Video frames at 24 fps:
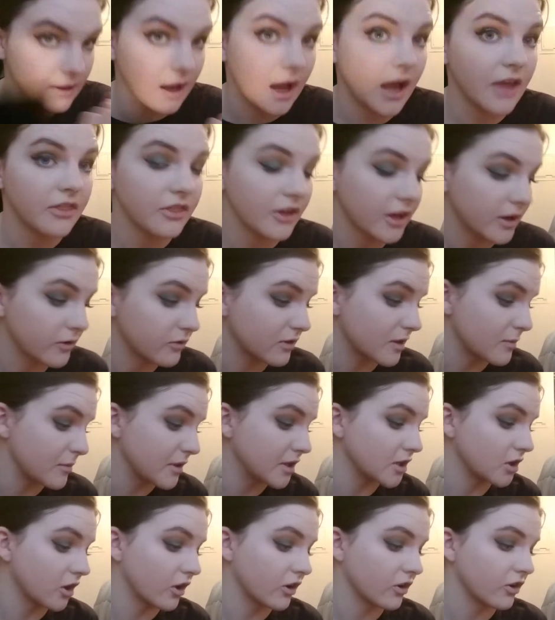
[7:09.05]
I thought it was going to
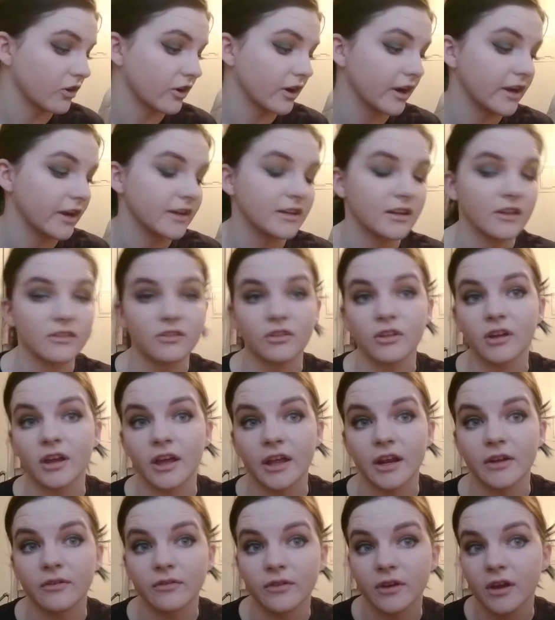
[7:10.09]
be darker. It does look
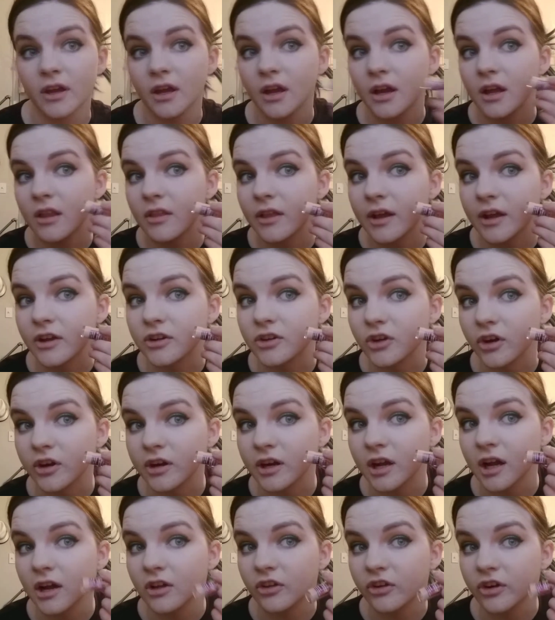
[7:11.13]
kind of like a dark
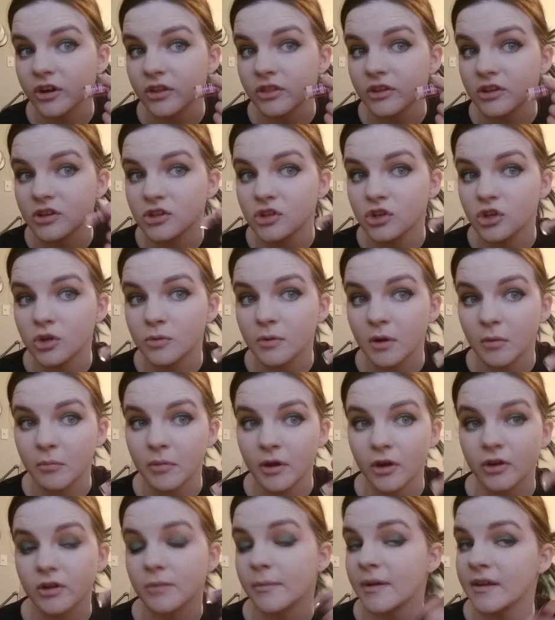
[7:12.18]
color in the tube
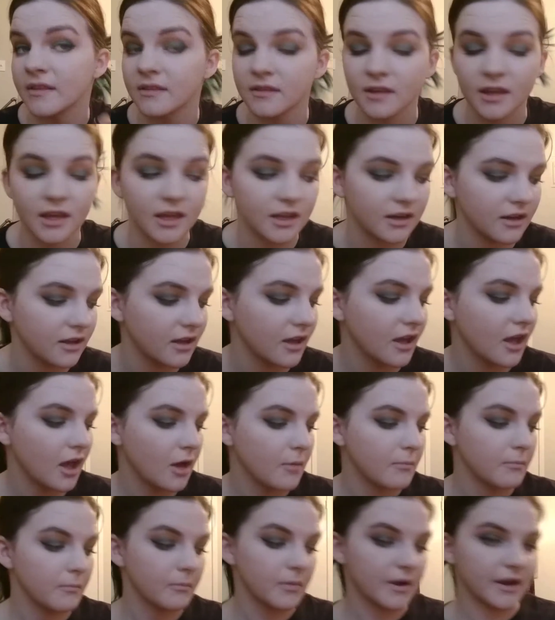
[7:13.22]
compared to my skin,
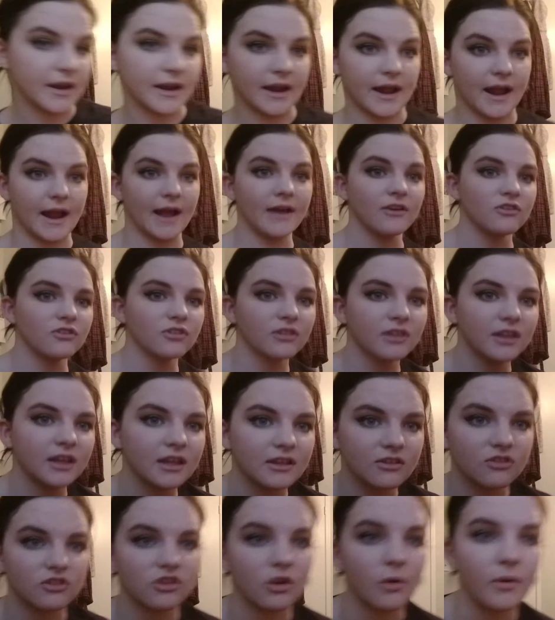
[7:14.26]
but it actually
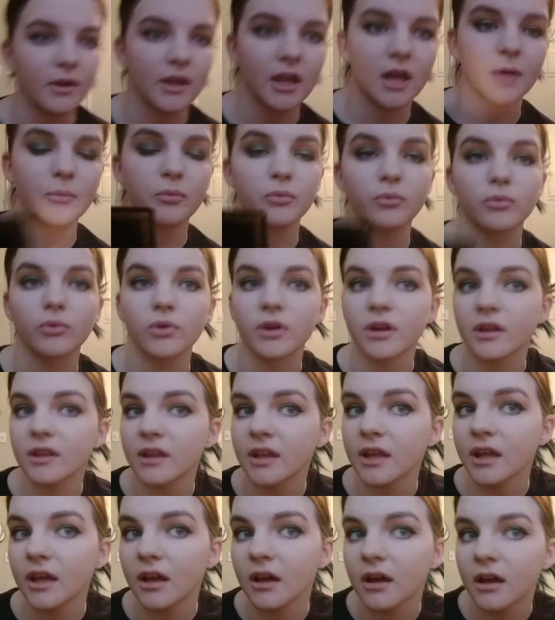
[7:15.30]
is showing up
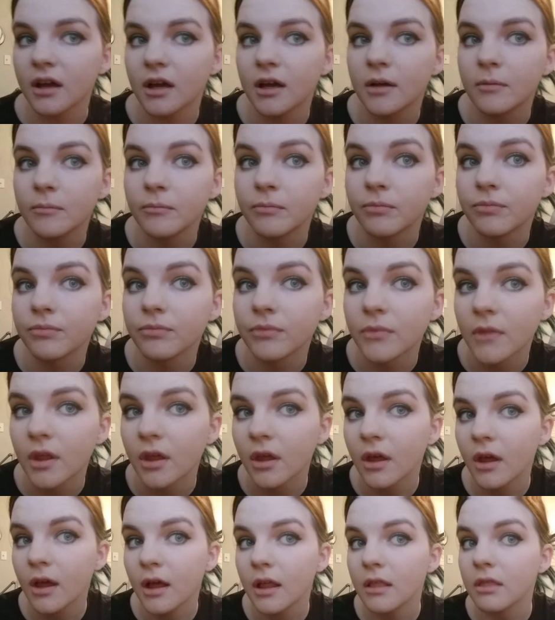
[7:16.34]
really
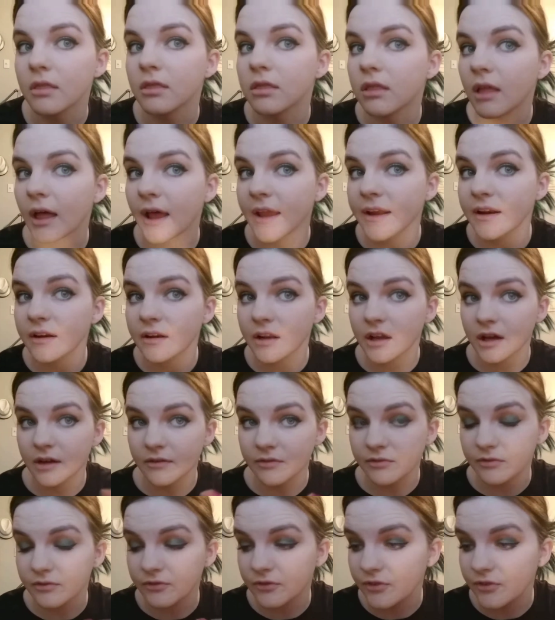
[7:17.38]
light
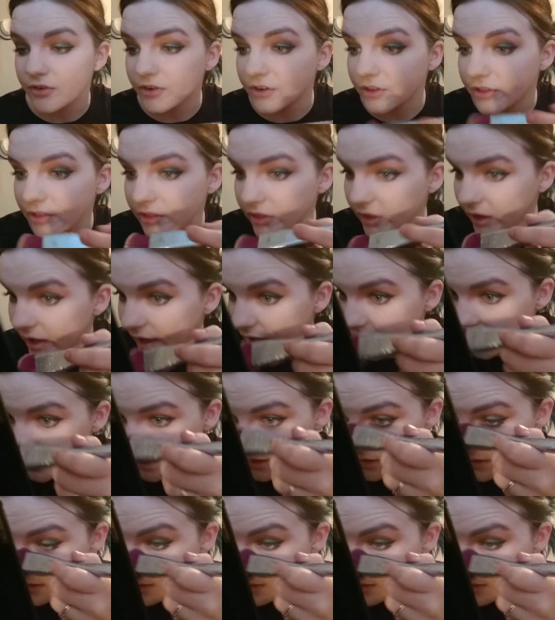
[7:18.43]
enough that it's